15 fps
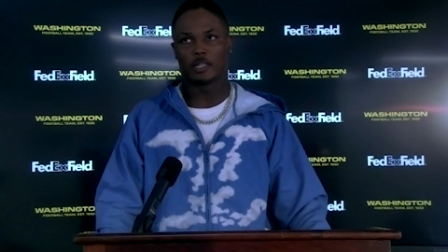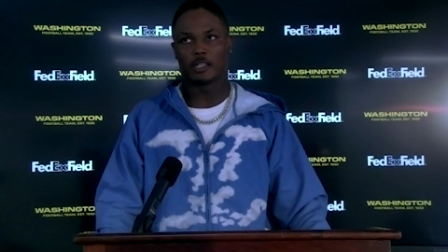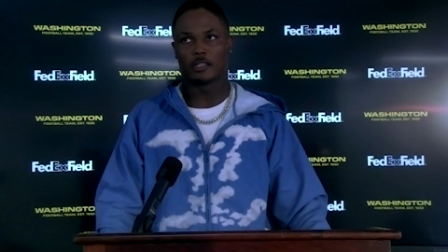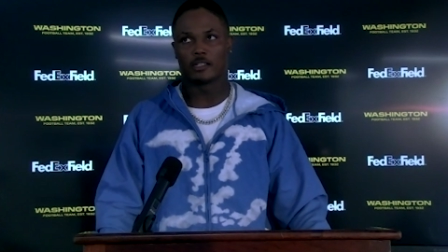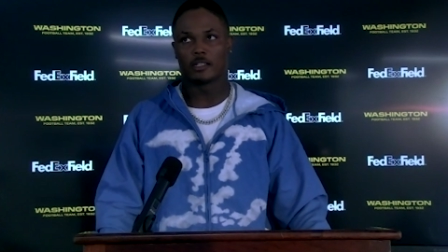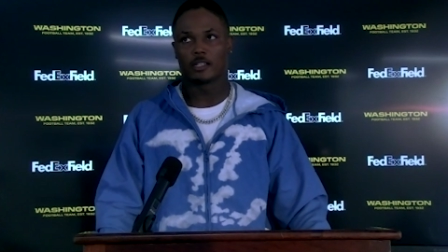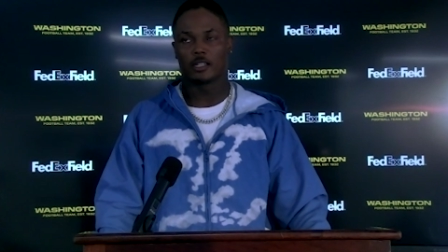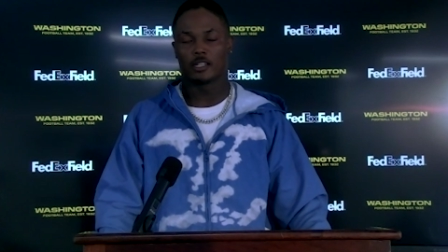
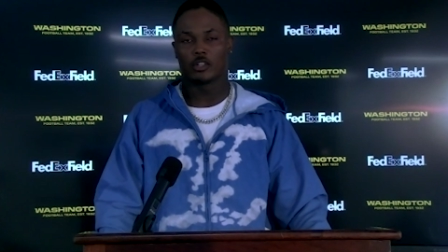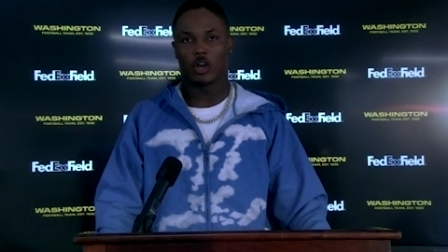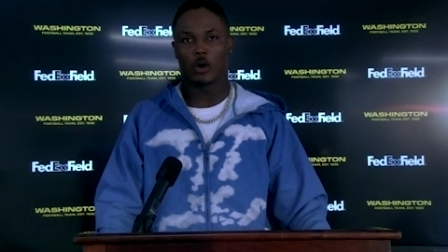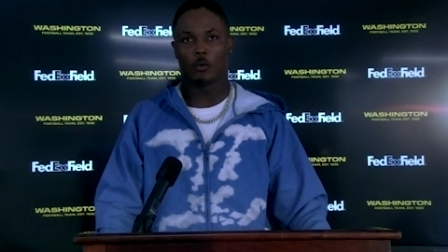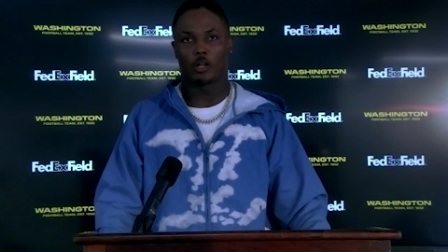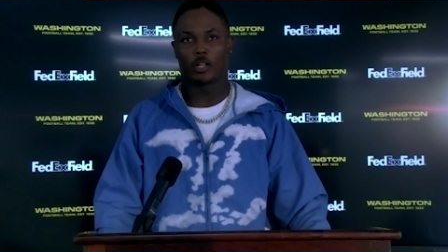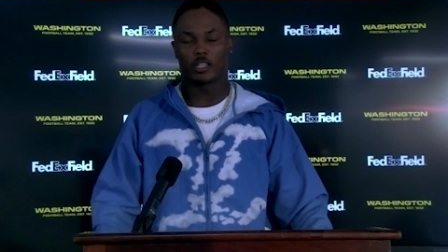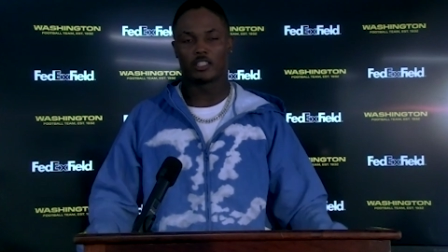And, you know, I
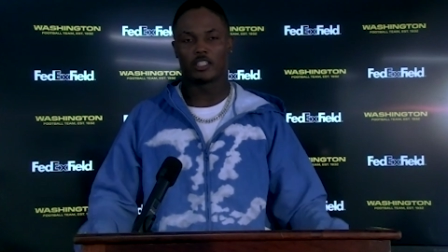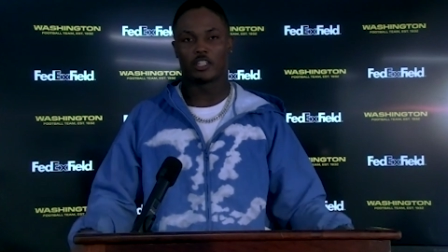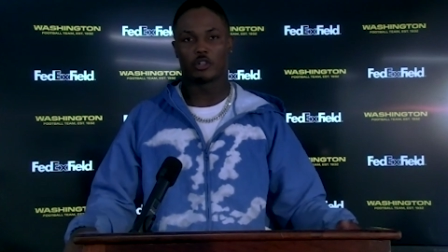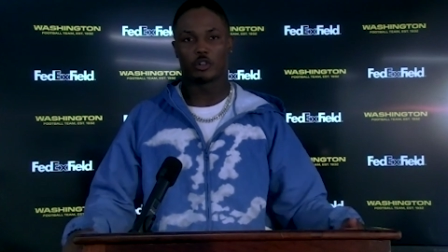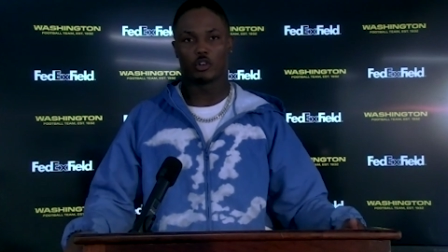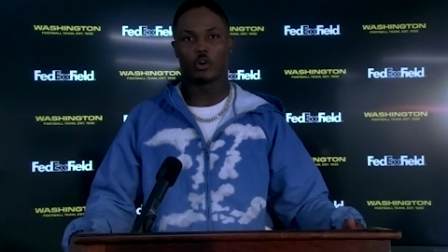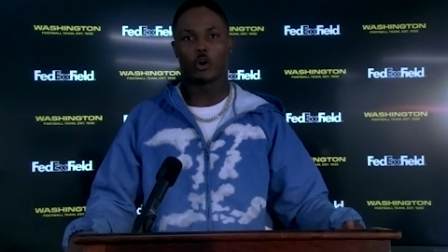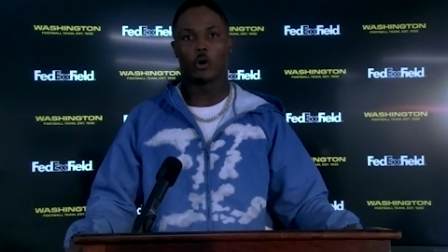want to continue
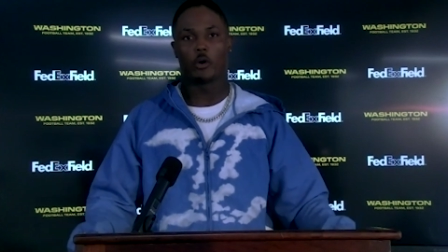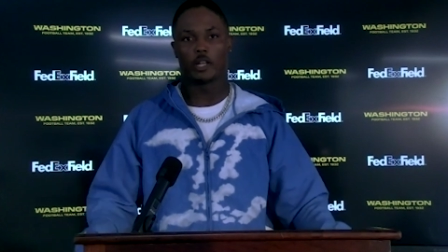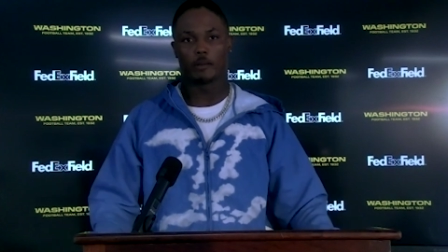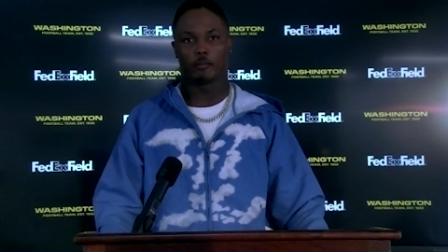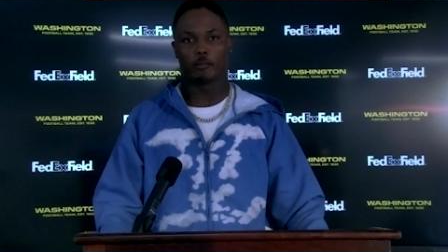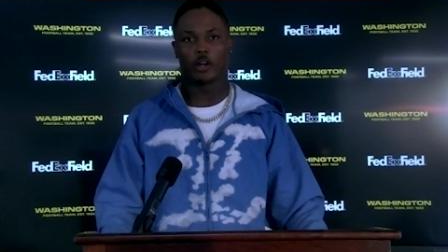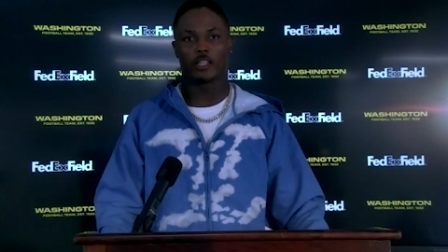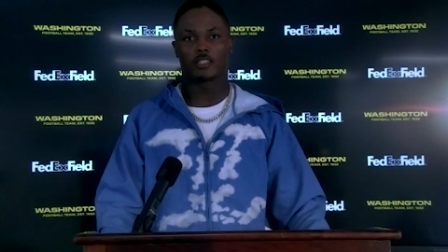to grow and
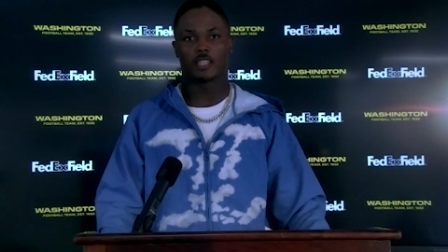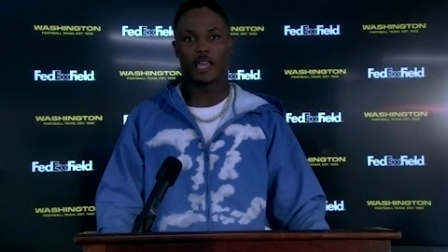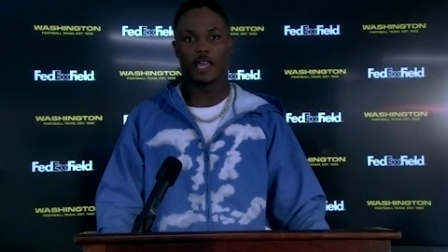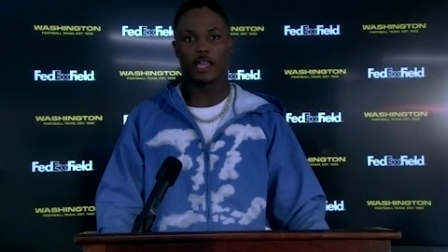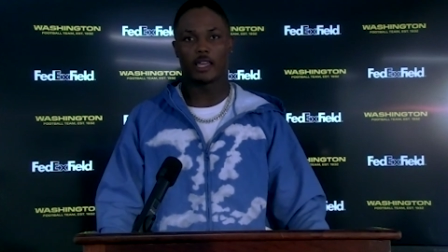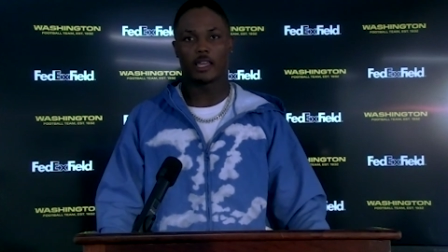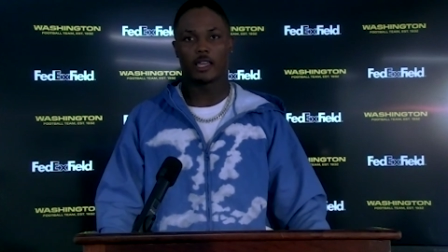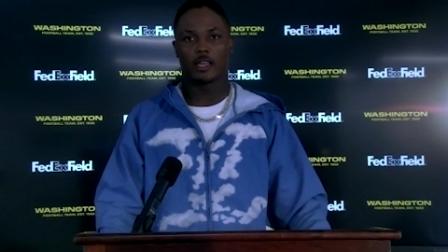embrace
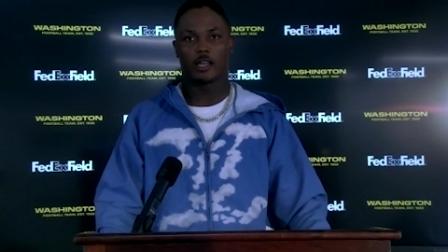that.